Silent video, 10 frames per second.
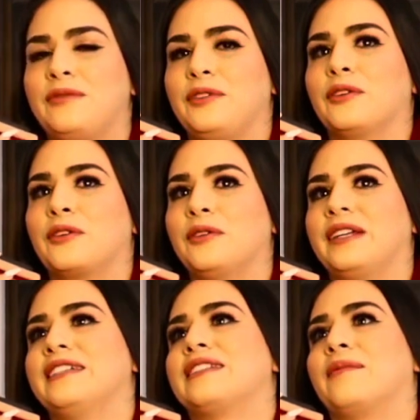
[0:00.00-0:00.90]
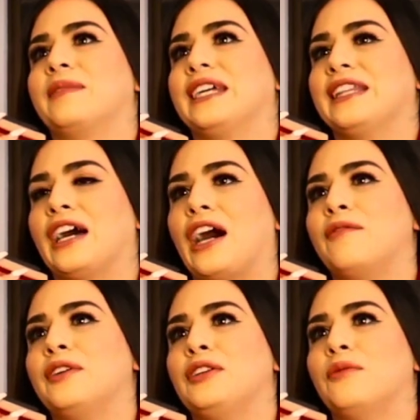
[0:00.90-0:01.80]
if you're cooking something in the
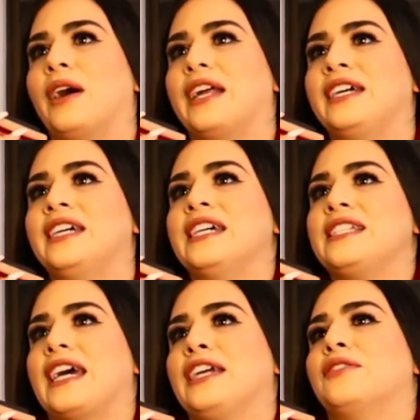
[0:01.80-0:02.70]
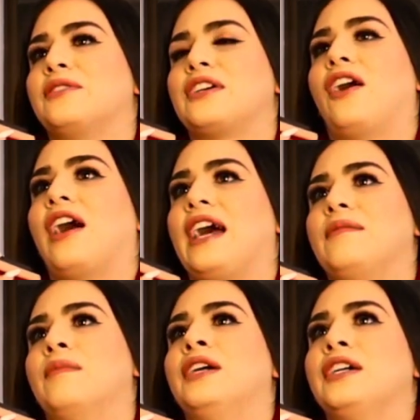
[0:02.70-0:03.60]
oven you want to take your
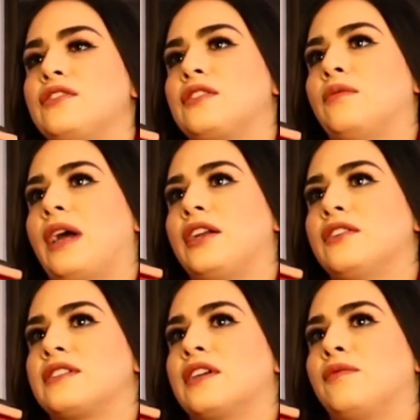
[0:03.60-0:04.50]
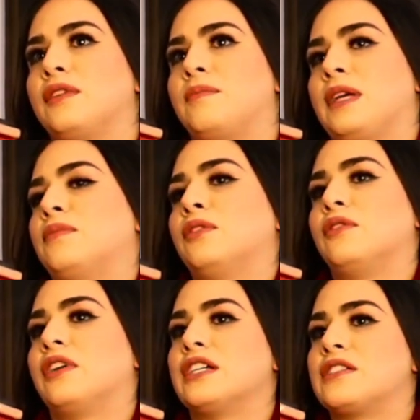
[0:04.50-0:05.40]
time surround yourself with people who
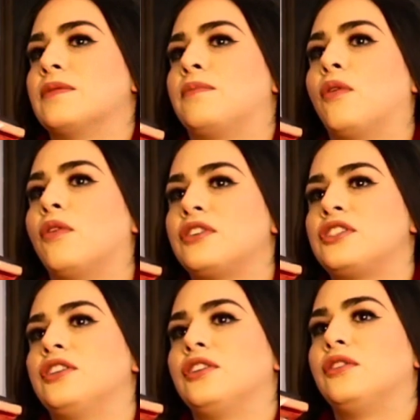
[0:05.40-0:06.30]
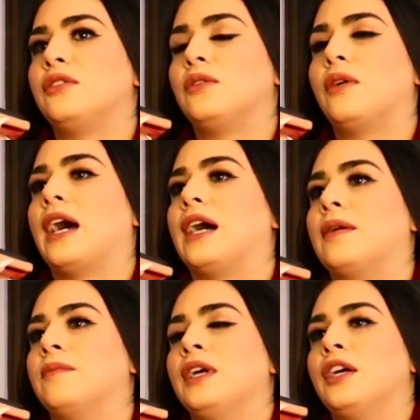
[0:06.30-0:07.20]
are going to support you um,